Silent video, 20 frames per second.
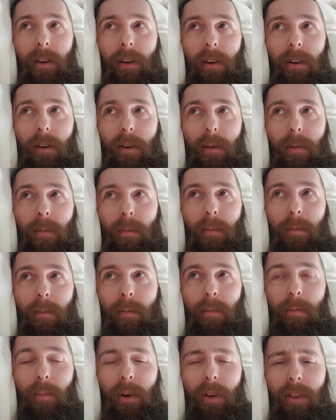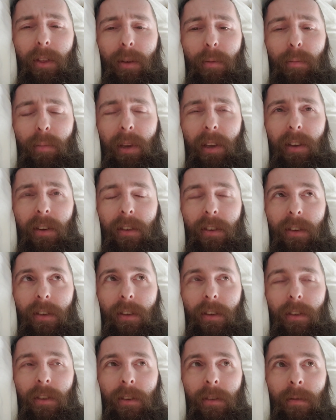Um, but the
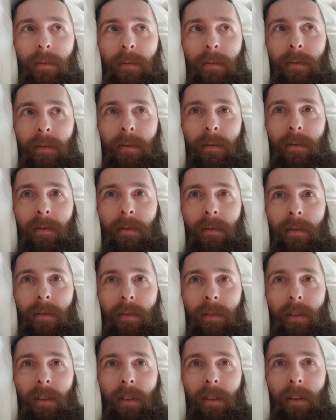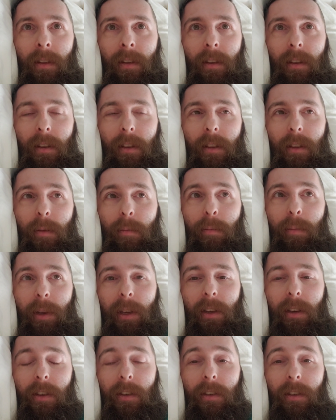beast, the
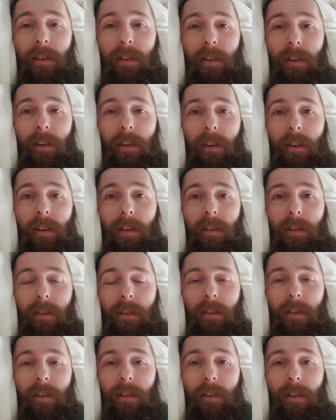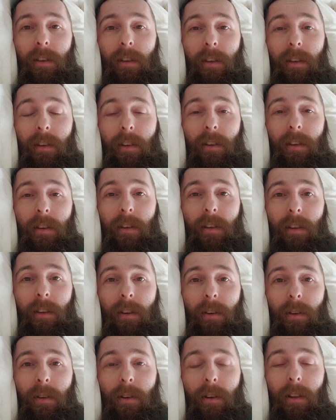beast is, you
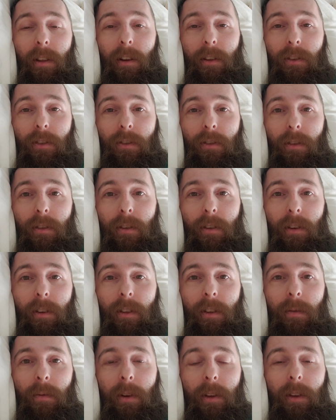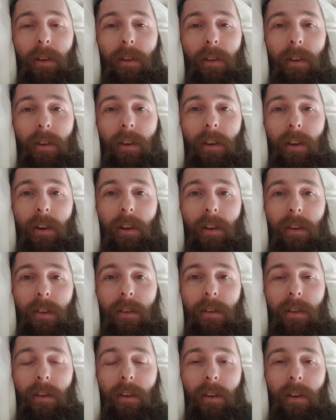know, a lot stronger than what you think it
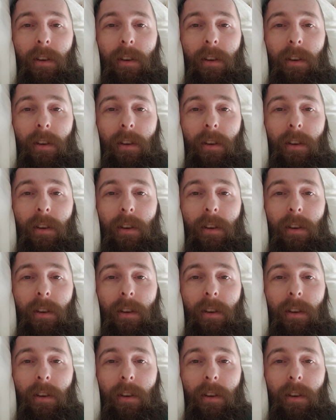is.